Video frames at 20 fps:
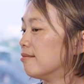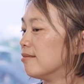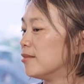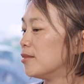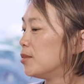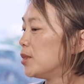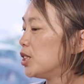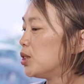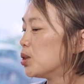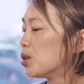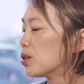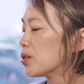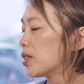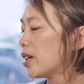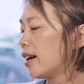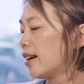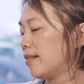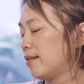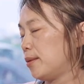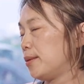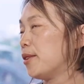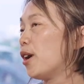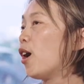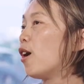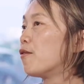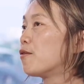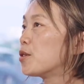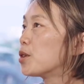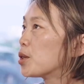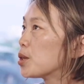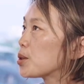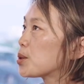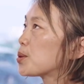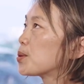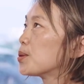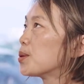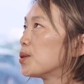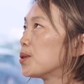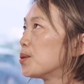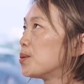we don't, of course,
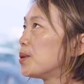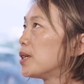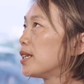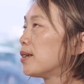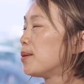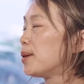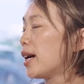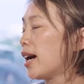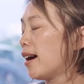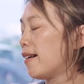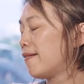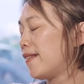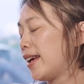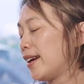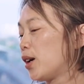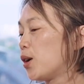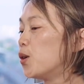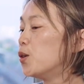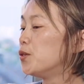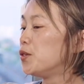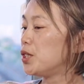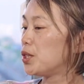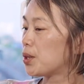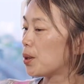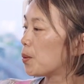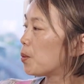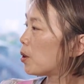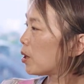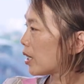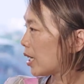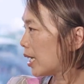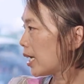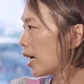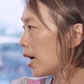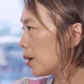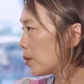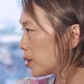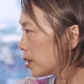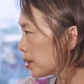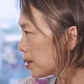we have like official working
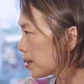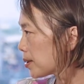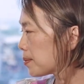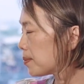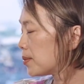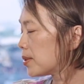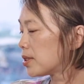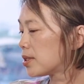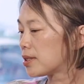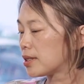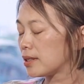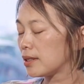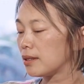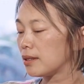hours, but